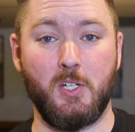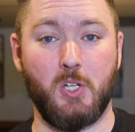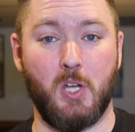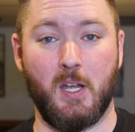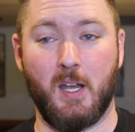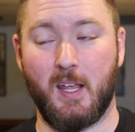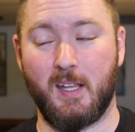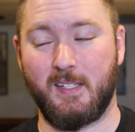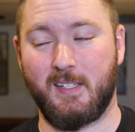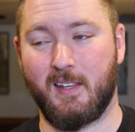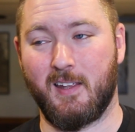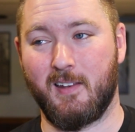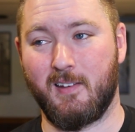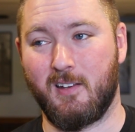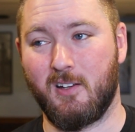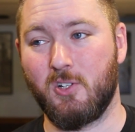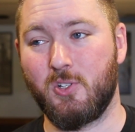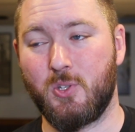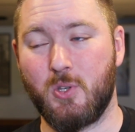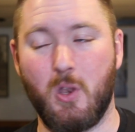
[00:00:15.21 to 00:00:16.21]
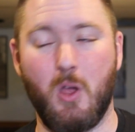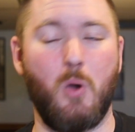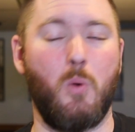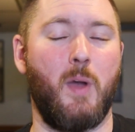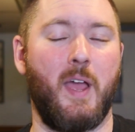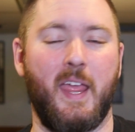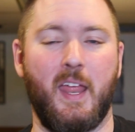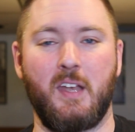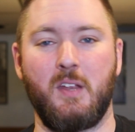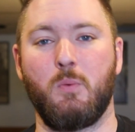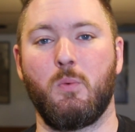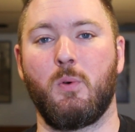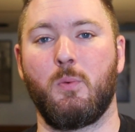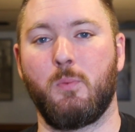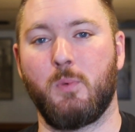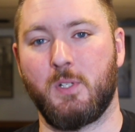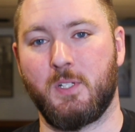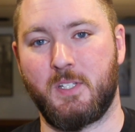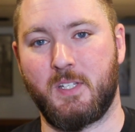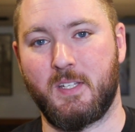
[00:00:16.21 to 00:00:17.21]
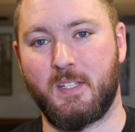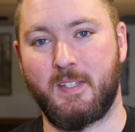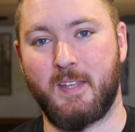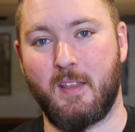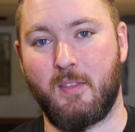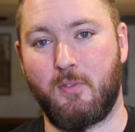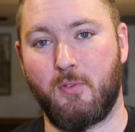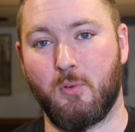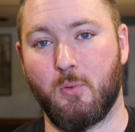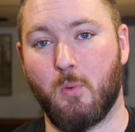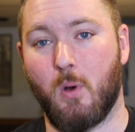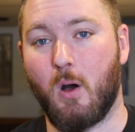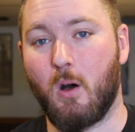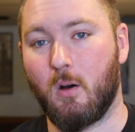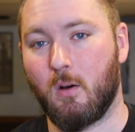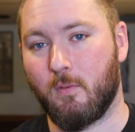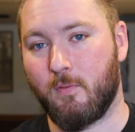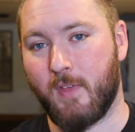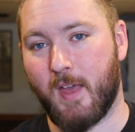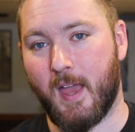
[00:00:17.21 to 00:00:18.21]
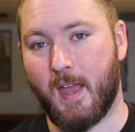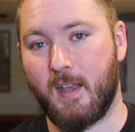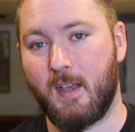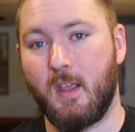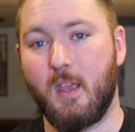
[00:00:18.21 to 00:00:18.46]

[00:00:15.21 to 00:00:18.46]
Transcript: and I said, there's no way anyone wants to sit through all of that,